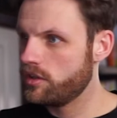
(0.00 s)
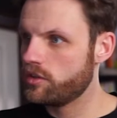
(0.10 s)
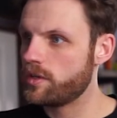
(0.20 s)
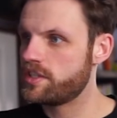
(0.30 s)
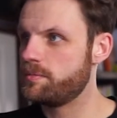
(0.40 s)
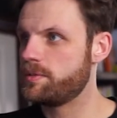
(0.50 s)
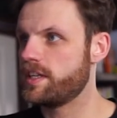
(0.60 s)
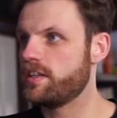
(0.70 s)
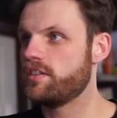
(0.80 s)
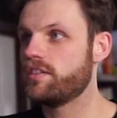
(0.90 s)

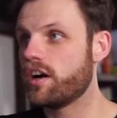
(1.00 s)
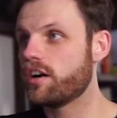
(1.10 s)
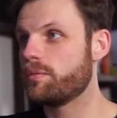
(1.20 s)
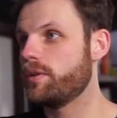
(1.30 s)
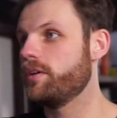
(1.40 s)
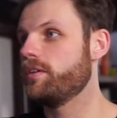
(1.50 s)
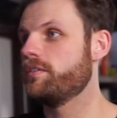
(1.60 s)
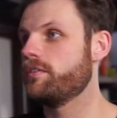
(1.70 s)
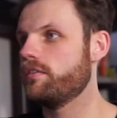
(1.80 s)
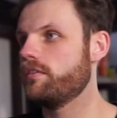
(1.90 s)
20% dark blue.
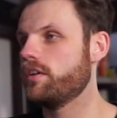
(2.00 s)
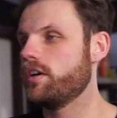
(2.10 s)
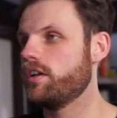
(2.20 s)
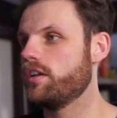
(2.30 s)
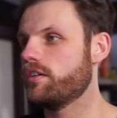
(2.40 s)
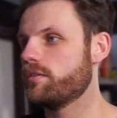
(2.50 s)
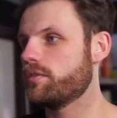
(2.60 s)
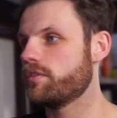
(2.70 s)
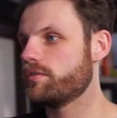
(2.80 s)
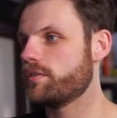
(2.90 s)
No, I don't want
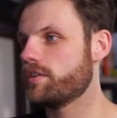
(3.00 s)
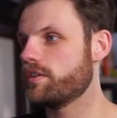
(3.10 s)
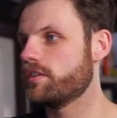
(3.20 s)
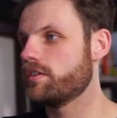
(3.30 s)
to do it 3D.